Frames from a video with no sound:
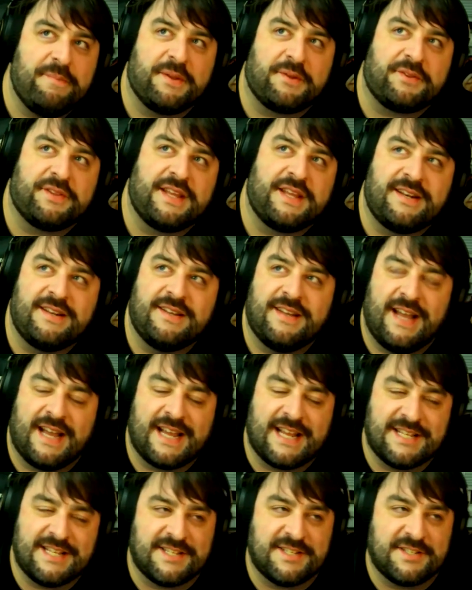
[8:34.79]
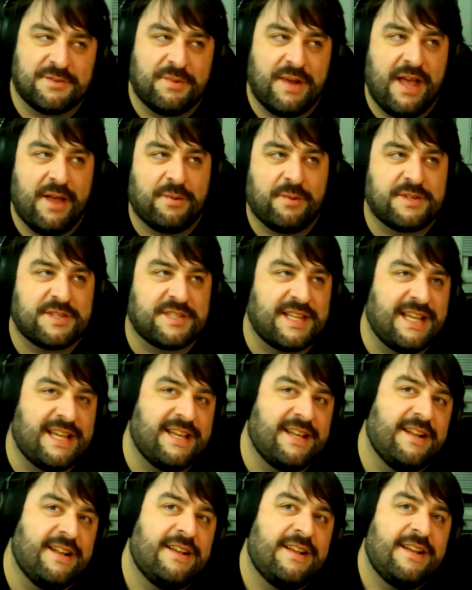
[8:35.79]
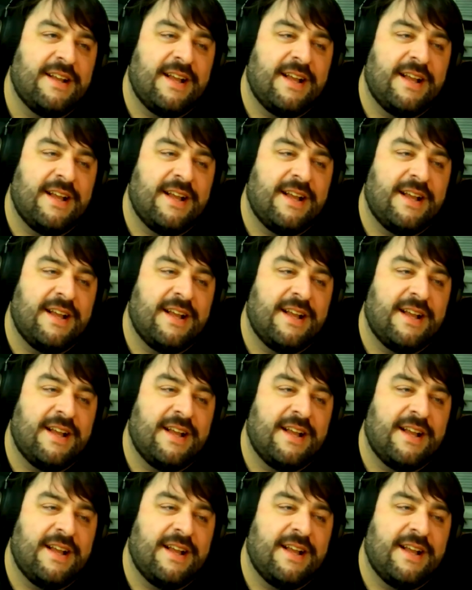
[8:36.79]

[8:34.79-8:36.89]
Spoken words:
building, I guess is the way I will say it.